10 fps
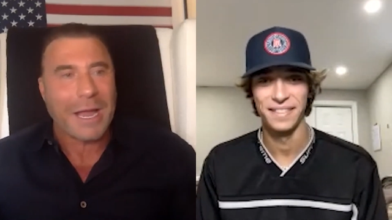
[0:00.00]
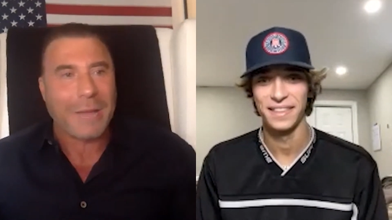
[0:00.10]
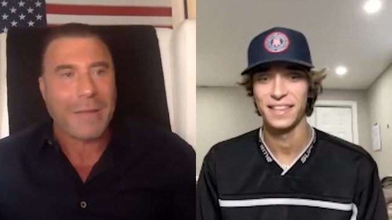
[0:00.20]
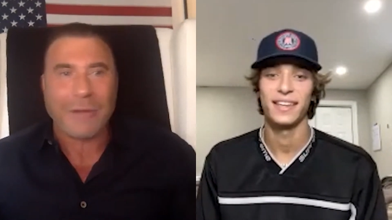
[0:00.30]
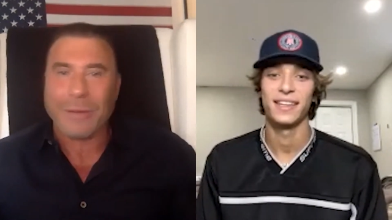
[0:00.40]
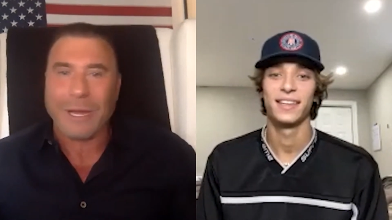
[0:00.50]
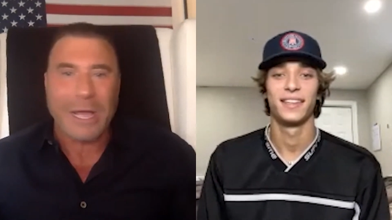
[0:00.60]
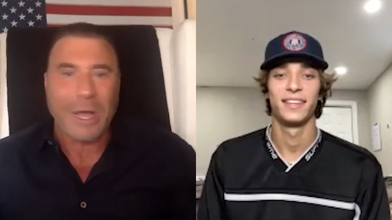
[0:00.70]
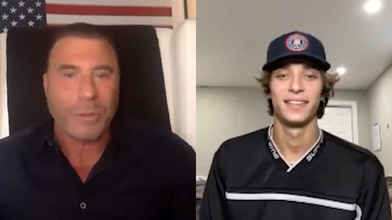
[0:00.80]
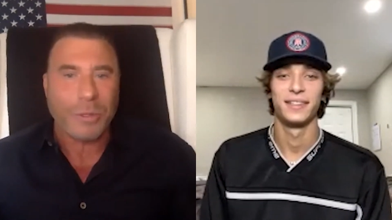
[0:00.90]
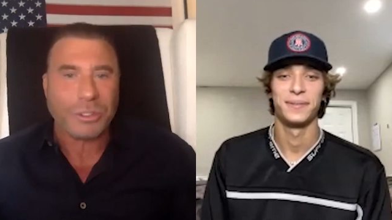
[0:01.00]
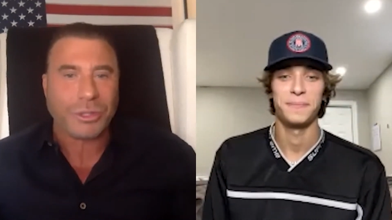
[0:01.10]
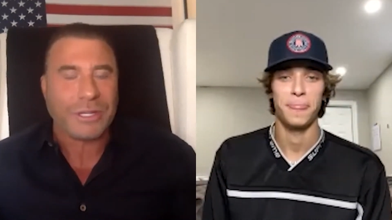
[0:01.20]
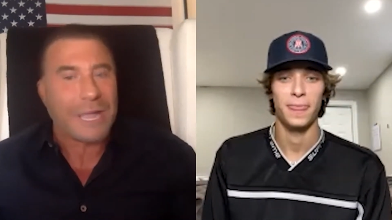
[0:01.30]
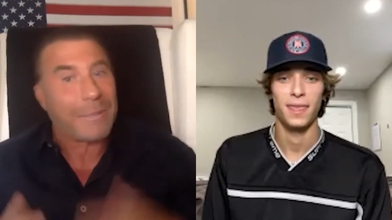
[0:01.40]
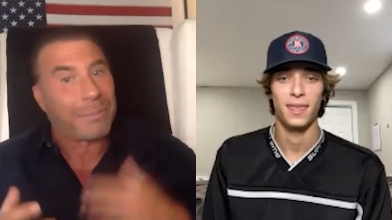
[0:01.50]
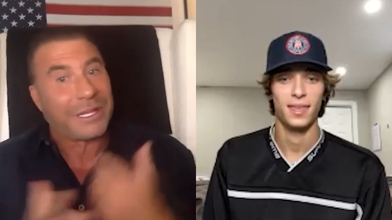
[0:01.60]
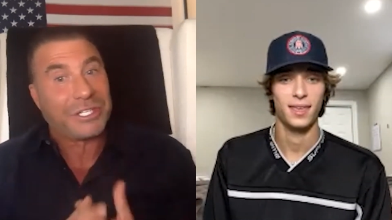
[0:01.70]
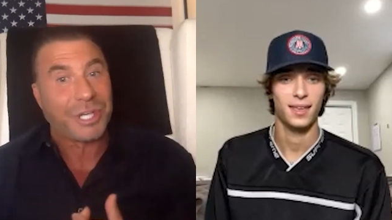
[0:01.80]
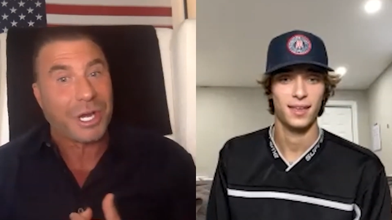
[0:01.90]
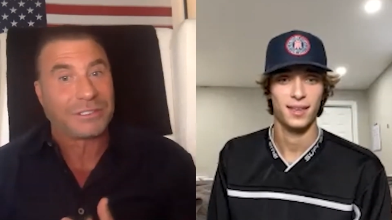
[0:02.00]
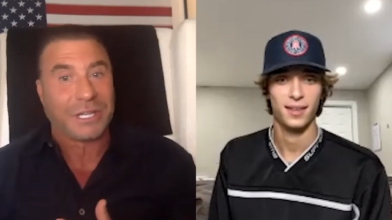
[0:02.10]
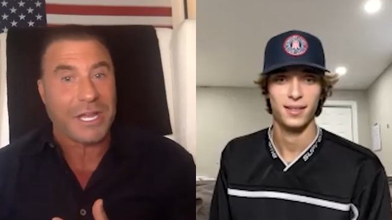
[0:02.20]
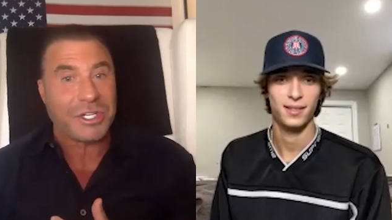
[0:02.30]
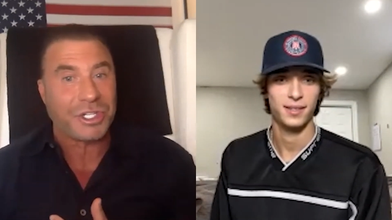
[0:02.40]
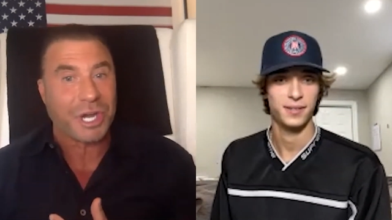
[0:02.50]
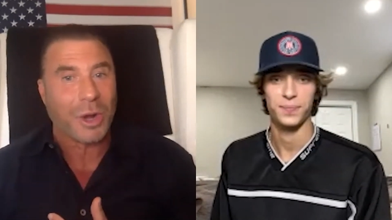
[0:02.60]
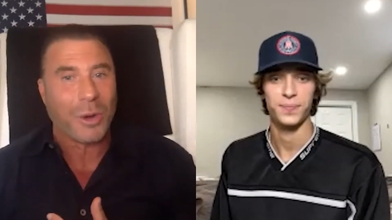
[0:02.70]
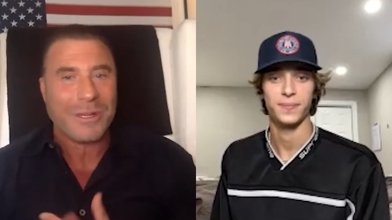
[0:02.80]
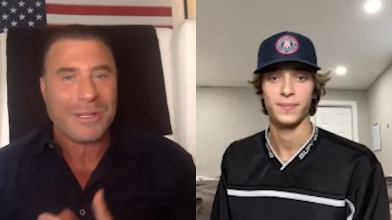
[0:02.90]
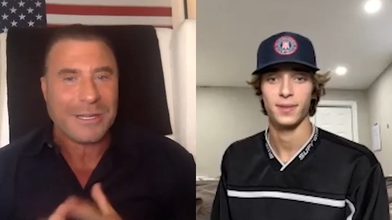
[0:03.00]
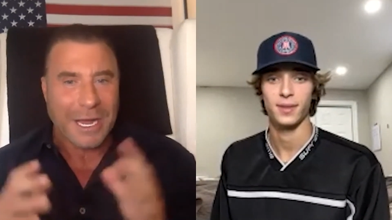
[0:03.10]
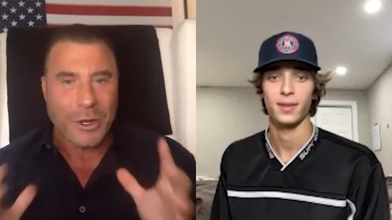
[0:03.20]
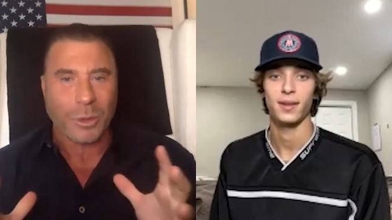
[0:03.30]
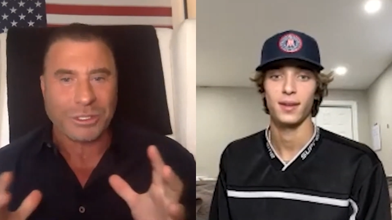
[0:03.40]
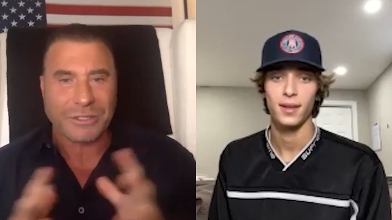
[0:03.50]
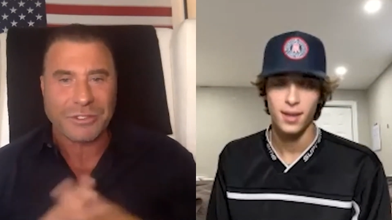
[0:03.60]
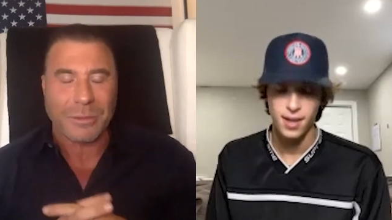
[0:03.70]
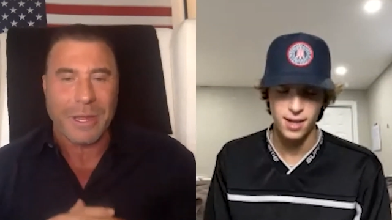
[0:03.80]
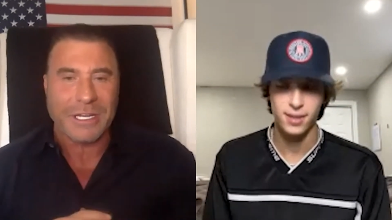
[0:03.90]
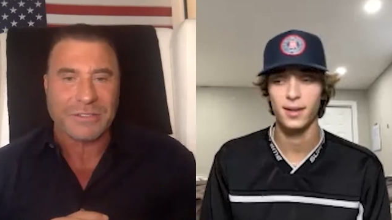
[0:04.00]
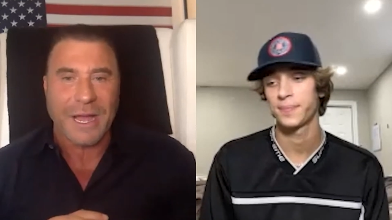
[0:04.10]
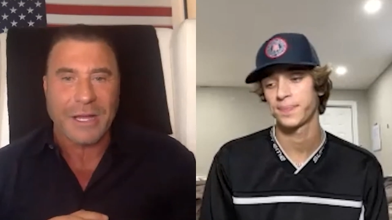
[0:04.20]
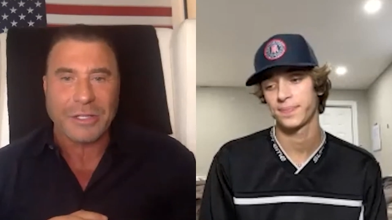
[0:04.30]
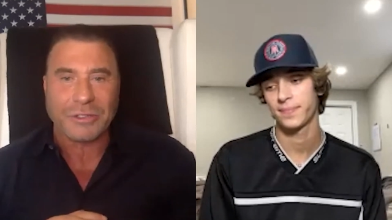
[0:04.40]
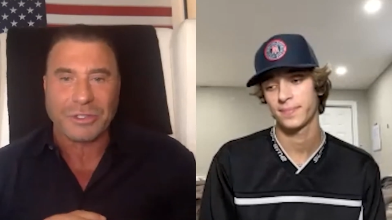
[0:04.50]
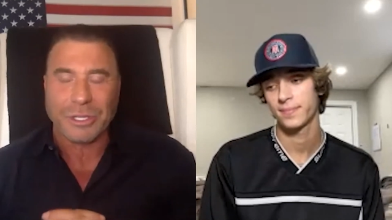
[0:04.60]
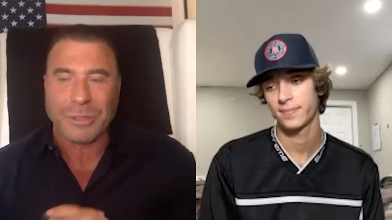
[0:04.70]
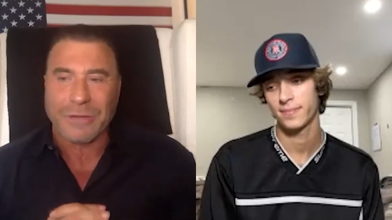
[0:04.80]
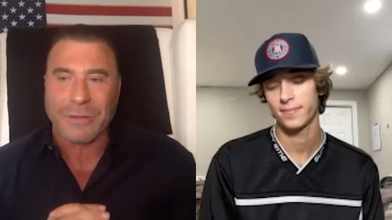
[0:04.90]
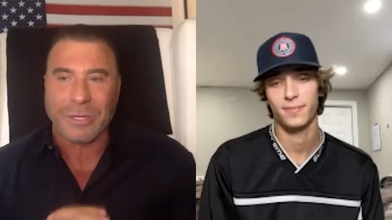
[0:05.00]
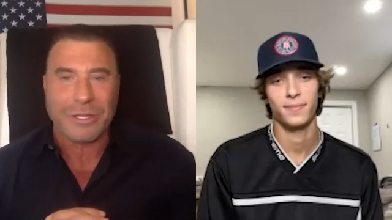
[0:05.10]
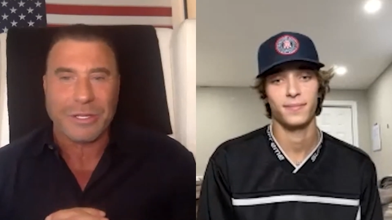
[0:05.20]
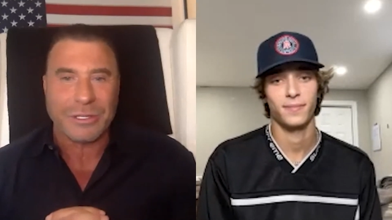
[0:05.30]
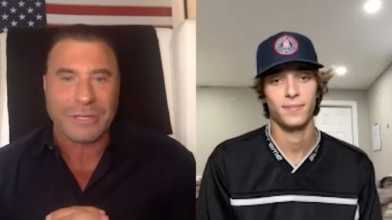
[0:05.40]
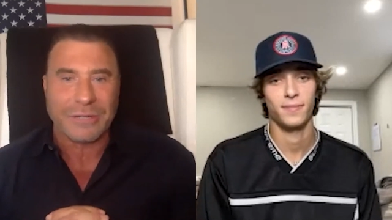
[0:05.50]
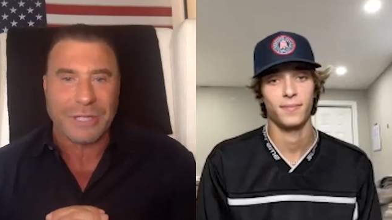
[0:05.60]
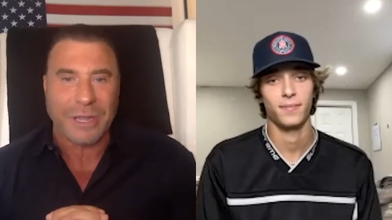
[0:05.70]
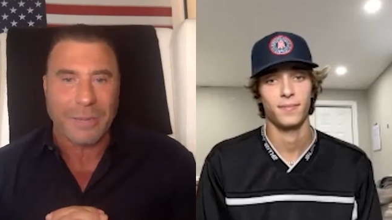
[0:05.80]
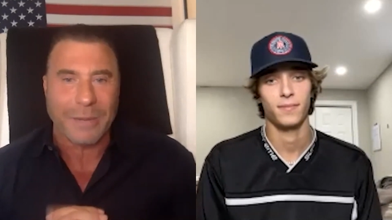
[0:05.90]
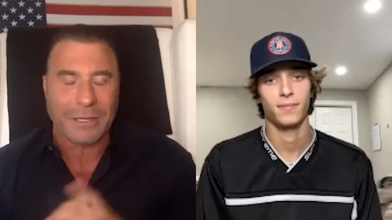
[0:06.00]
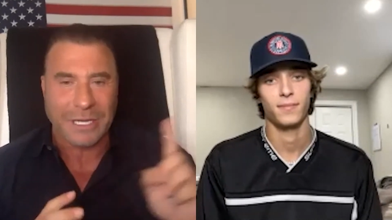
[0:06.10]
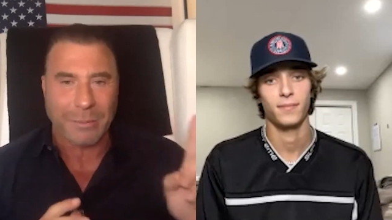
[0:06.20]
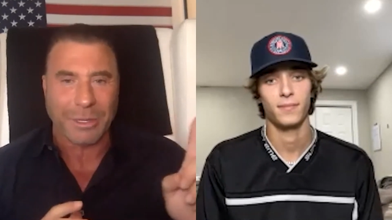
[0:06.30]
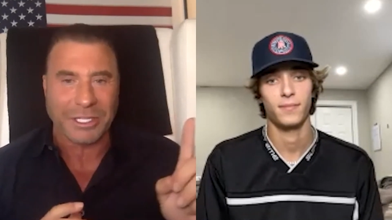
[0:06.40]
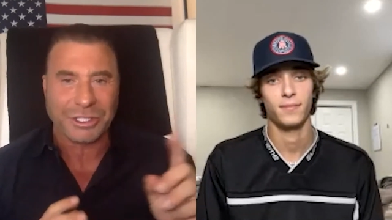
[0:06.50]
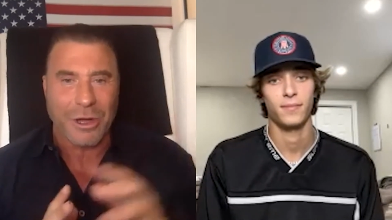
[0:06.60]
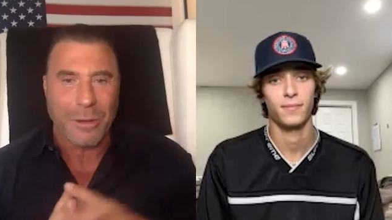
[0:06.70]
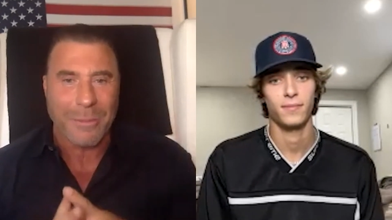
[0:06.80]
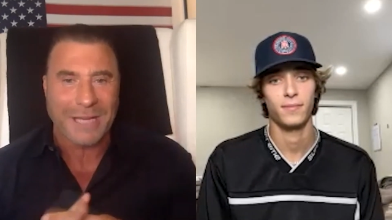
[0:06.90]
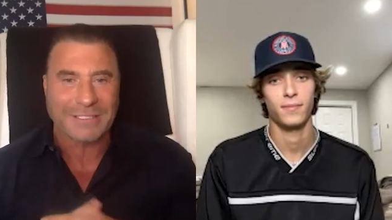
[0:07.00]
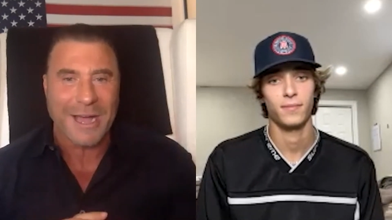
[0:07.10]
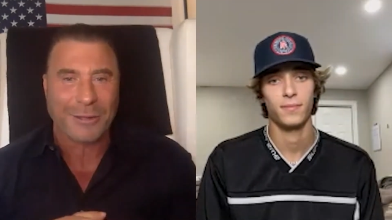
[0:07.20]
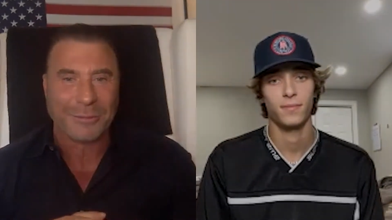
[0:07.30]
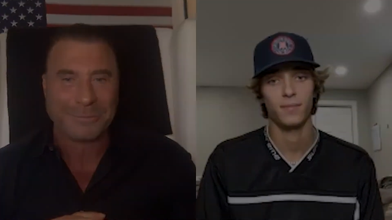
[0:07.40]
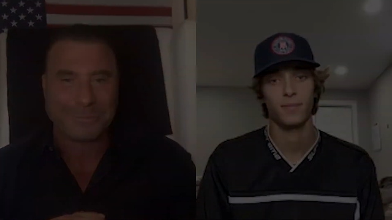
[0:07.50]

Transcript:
Speaker 1: uh, everybody. I hope you enjoyed today. Please share today's show. I know it was of tremendous value to you with everybody that you love and care about. God bless y'all. Max out.